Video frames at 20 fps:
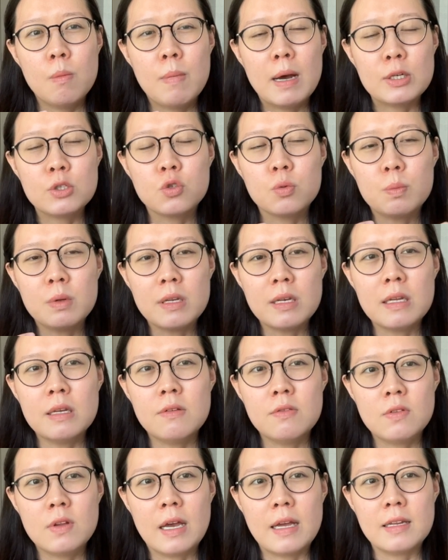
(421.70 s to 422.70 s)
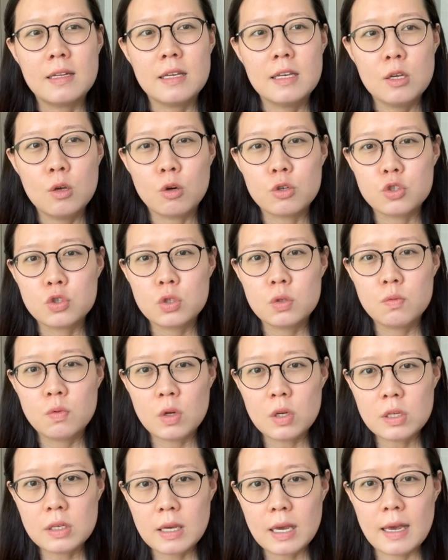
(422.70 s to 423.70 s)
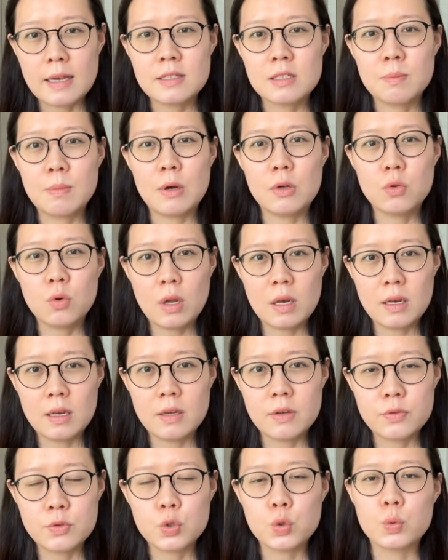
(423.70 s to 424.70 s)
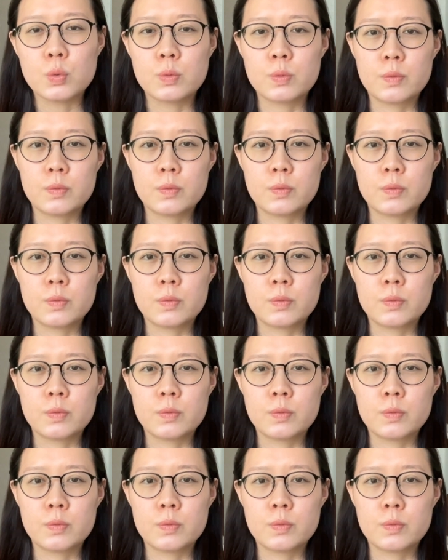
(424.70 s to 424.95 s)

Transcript: much you believe that he or she really cares about you and loves you.